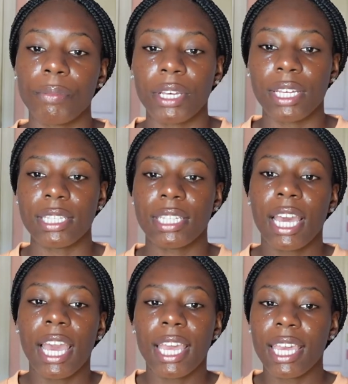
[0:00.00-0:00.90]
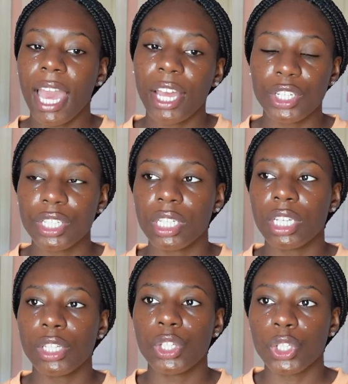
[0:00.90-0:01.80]
because he
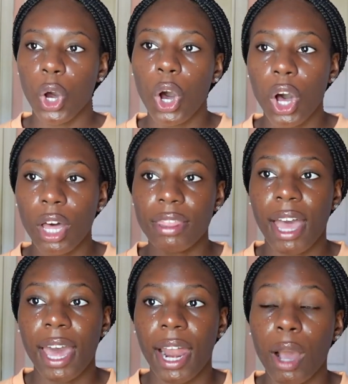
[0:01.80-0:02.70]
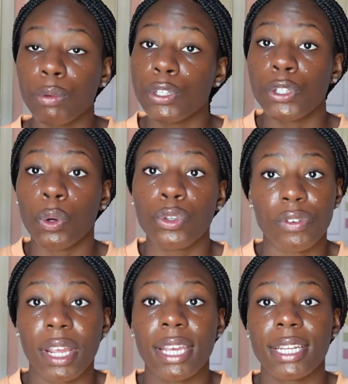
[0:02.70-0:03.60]
actually saw that I was so
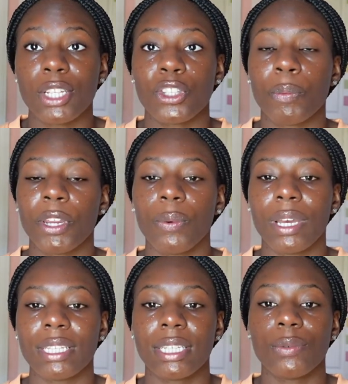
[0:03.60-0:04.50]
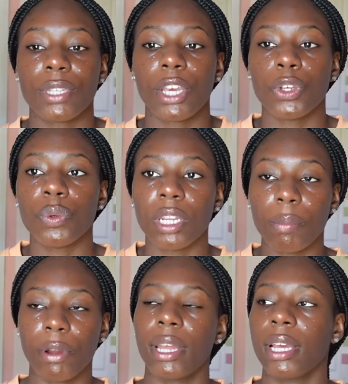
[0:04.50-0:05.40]
drained in so many ways and he was like, you need a
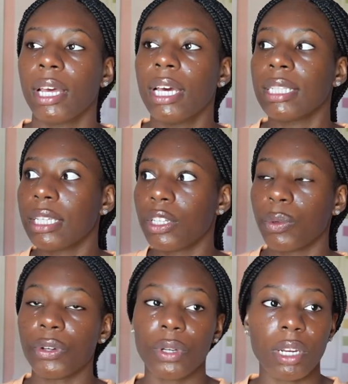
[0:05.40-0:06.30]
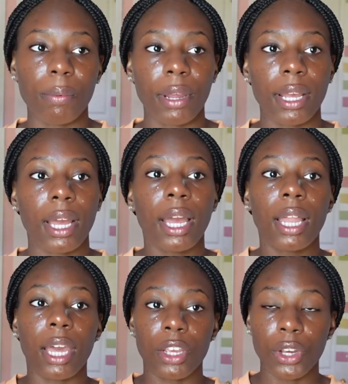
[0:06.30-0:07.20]
break this is when you need a break.
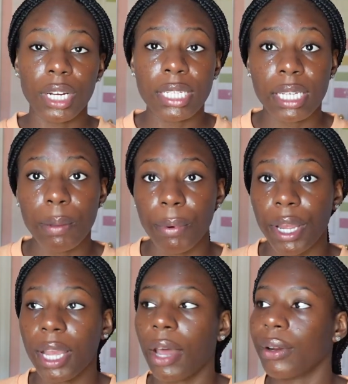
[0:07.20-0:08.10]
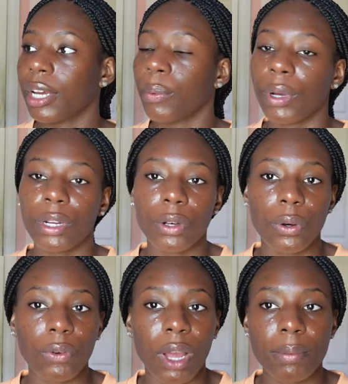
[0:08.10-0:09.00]
Like you're gonna take a break. I don't care. We're gonna
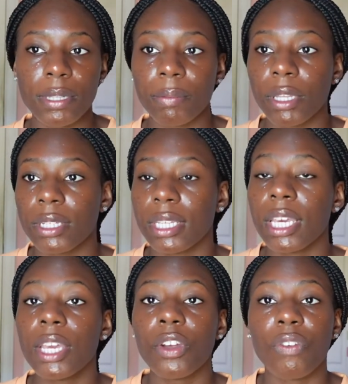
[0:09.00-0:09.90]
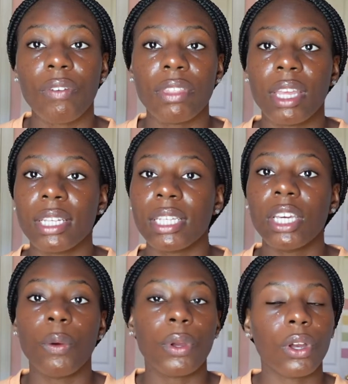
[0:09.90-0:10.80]
go grab something to eat, your favorite thing to
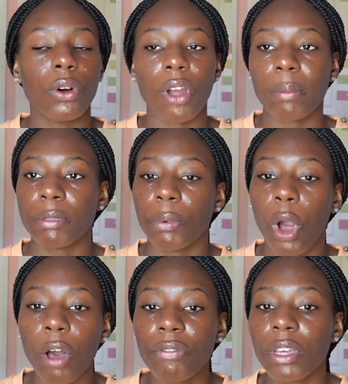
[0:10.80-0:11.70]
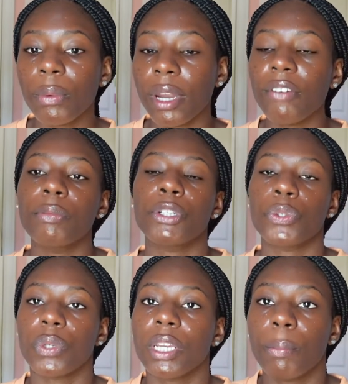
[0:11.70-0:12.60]
eat, or we could go grab some coffee, whatever, but
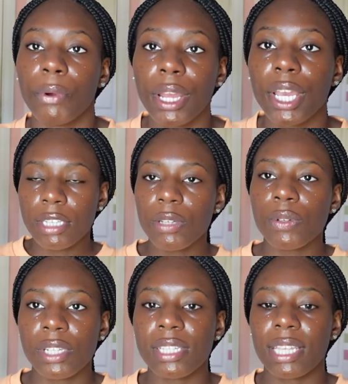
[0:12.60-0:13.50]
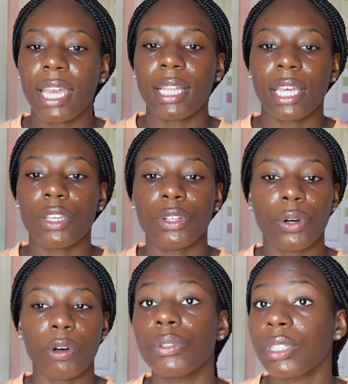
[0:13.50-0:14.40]
you need a break. He was just saying like, you
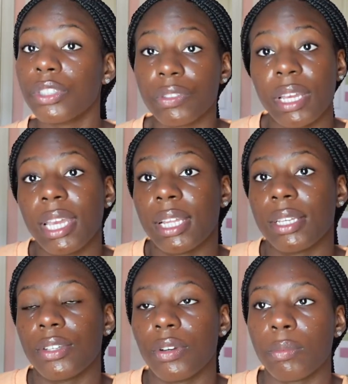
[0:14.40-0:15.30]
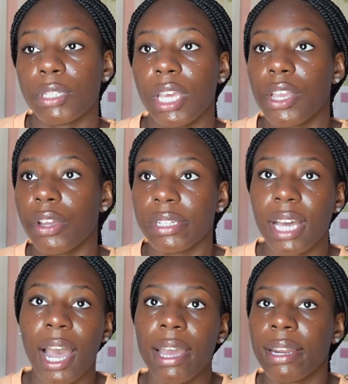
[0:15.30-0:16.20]
know, you look drained, you know what I'm saying? You're
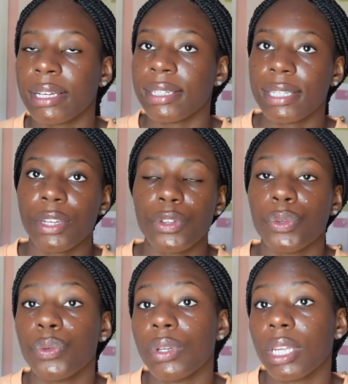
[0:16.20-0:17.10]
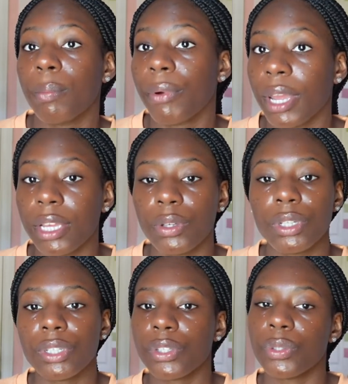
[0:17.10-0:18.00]
tired, I can see it in you, you need a break. You
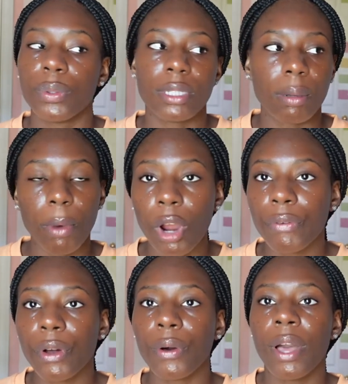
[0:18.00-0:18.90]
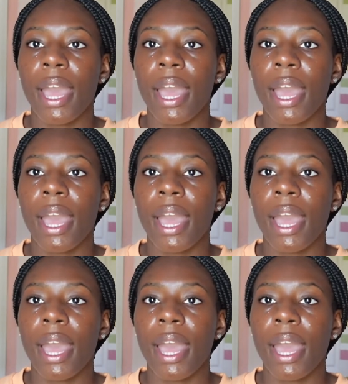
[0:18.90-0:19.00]
can just do it tomorrow.